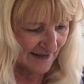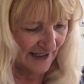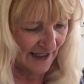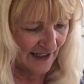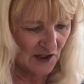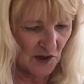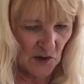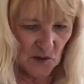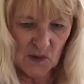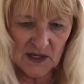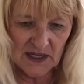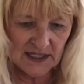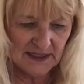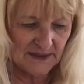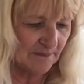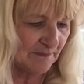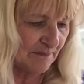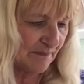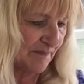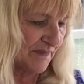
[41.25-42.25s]
You know what?
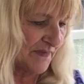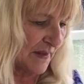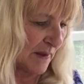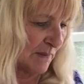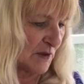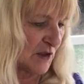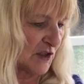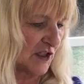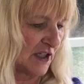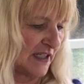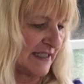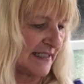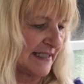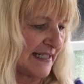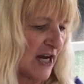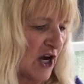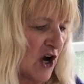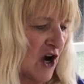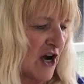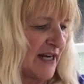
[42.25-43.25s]
I'm just going
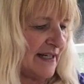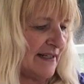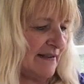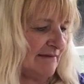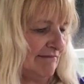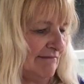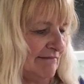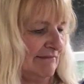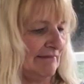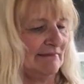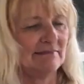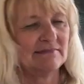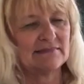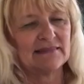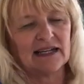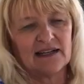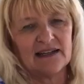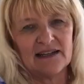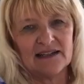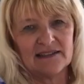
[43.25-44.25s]
to tear it.
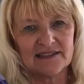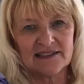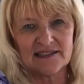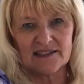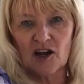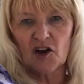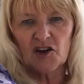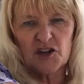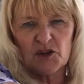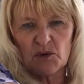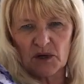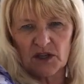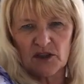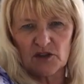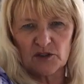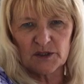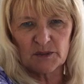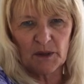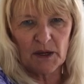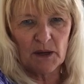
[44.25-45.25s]
Because are you one of
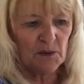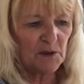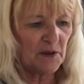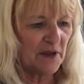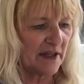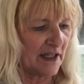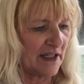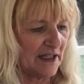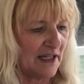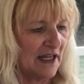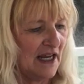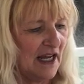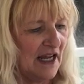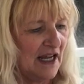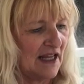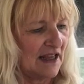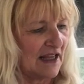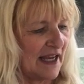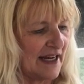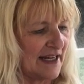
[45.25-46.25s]
those people that,
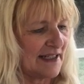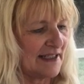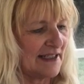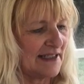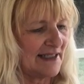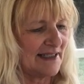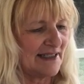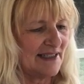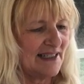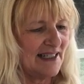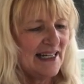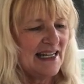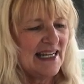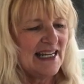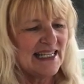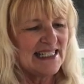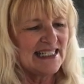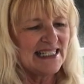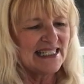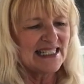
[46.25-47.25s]
like,
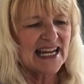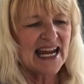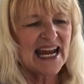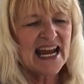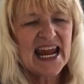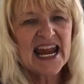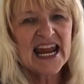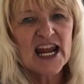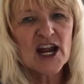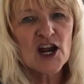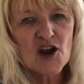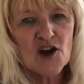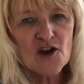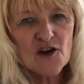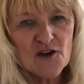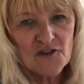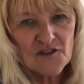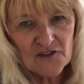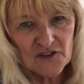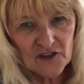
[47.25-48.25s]

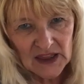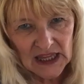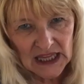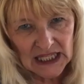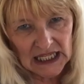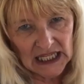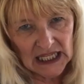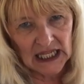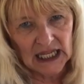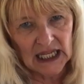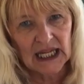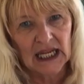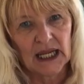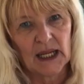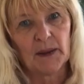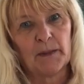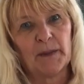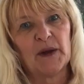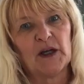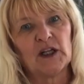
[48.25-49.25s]
carefully
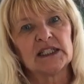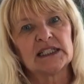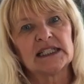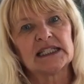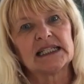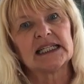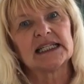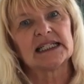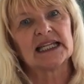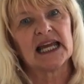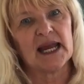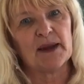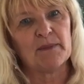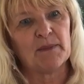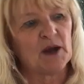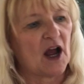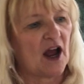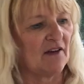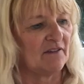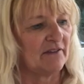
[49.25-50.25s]
pulls the tape
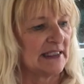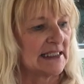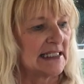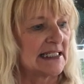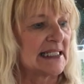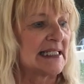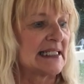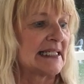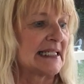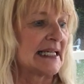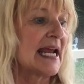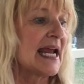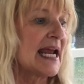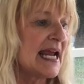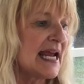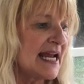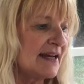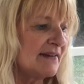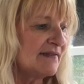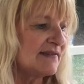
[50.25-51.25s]
off and
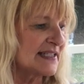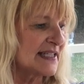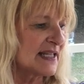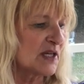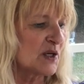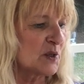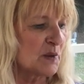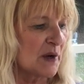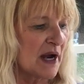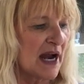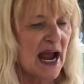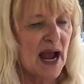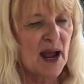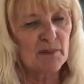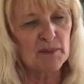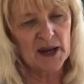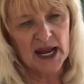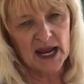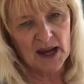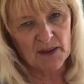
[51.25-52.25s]
saves the
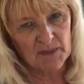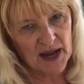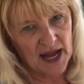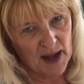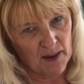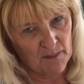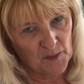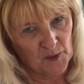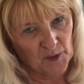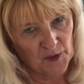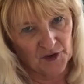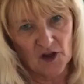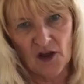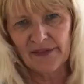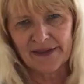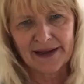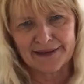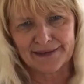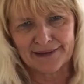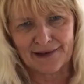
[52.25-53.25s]
wrapping paper and all
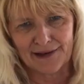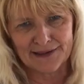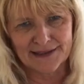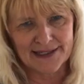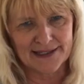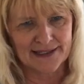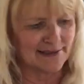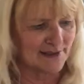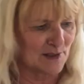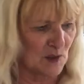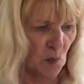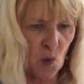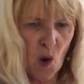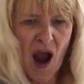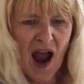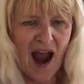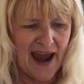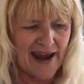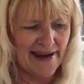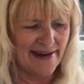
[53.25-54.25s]
that nonsense?
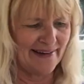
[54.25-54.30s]
Why?